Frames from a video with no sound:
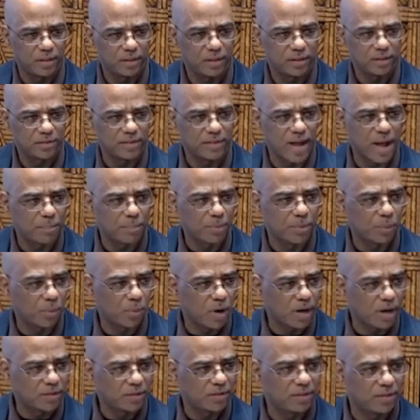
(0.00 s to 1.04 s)
stop in
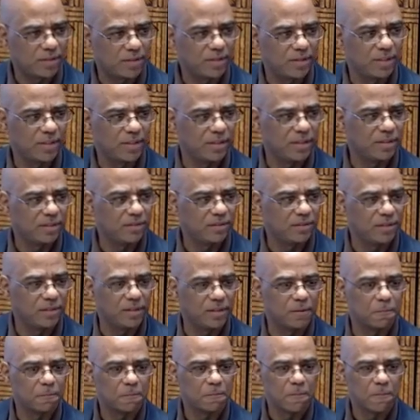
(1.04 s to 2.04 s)
Washington, D.C.